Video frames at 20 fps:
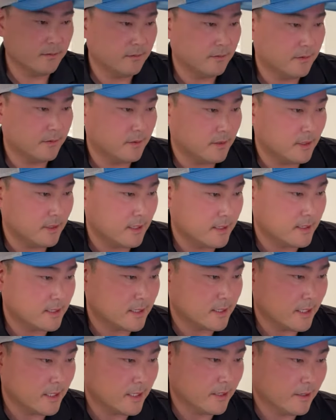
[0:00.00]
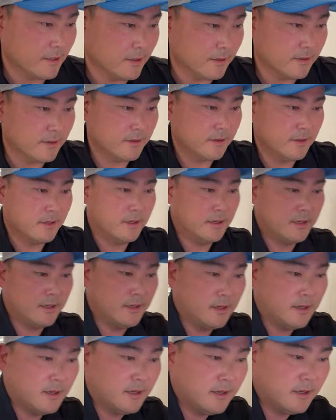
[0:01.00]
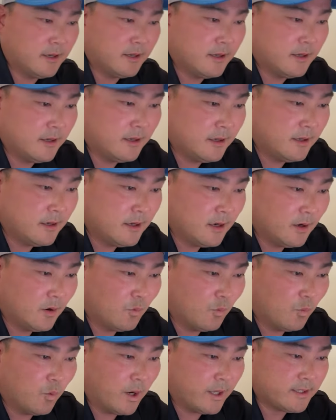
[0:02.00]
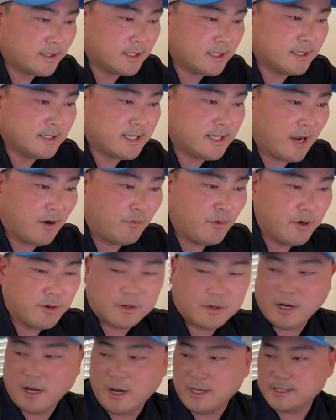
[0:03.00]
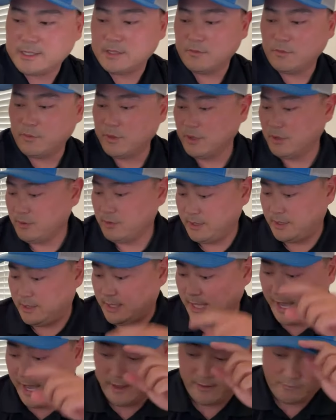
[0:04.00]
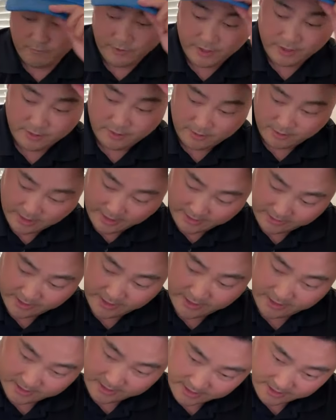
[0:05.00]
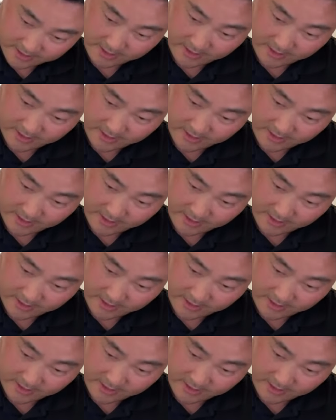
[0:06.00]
Let's see here. What does that reel cost? That reel, I think...